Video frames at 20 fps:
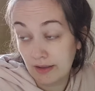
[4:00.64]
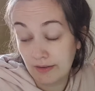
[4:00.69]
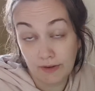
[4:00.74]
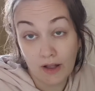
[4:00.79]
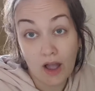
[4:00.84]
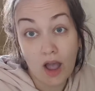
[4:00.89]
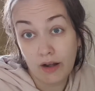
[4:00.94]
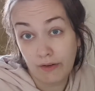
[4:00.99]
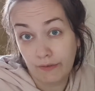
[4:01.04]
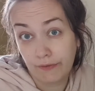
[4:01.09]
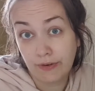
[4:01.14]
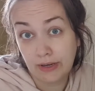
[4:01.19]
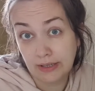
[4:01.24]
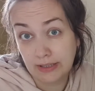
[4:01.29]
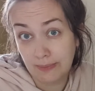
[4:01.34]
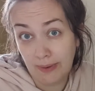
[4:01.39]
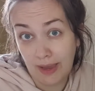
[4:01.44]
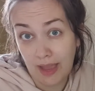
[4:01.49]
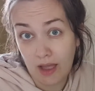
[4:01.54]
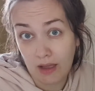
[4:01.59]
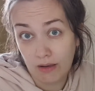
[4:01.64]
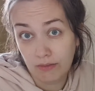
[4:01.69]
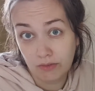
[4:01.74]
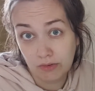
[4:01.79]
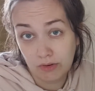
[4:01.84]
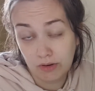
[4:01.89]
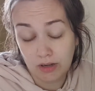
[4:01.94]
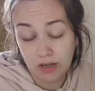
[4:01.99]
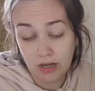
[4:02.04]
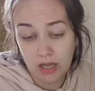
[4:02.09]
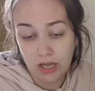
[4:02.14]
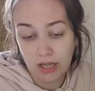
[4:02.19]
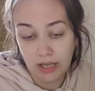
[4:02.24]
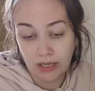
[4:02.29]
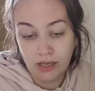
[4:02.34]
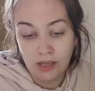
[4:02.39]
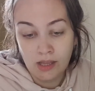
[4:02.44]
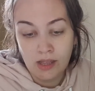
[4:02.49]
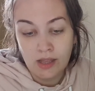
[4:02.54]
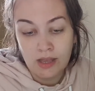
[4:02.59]
kind of freaks me out, not gonna lie.
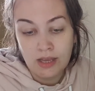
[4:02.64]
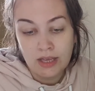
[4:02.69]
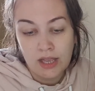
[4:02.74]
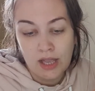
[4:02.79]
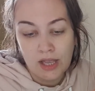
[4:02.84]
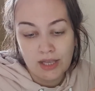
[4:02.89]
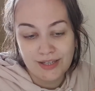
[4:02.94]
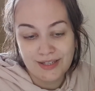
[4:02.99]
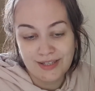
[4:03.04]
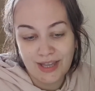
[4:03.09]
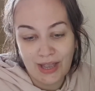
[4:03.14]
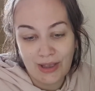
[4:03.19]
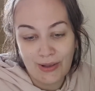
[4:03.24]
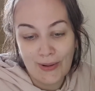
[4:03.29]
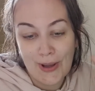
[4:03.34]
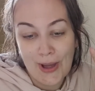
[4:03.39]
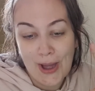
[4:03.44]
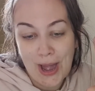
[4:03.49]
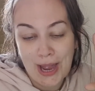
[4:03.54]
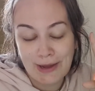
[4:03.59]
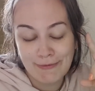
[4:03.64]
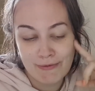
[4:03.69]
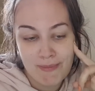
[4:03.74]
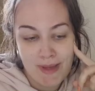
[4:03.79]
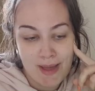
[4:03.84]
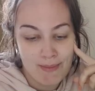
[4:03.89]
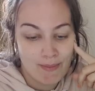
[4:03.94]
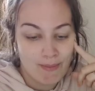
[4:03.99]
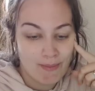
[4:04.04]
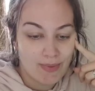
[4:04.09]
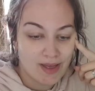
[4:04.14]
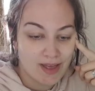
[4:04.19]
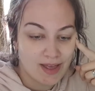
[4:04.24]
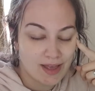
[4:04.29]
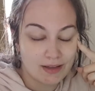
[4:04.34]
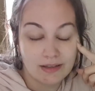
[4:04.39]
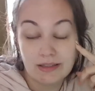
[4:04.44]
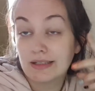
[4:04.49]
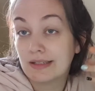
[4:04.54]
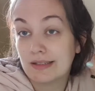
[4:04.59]
So I remember,
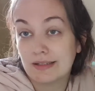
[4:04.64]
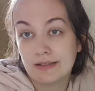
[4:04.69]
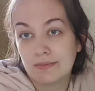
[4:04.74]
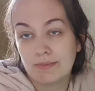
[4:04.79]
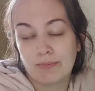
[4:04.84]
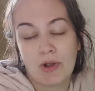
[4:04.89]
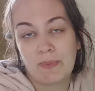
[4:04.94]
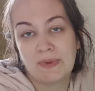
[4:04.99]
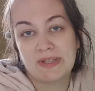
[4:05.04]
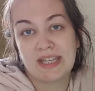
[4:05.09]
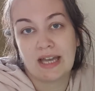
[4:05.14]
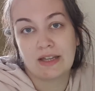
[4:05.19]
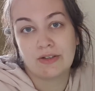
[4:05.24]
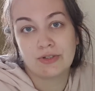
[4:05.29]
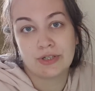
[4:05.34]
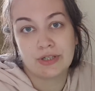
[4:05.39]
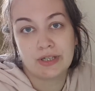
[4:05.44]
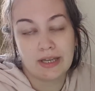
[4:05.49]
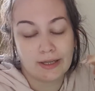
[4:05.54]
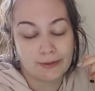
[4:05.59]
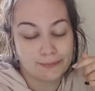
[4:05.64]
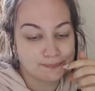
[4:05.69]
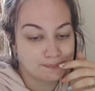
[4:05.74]
as proper tangent now,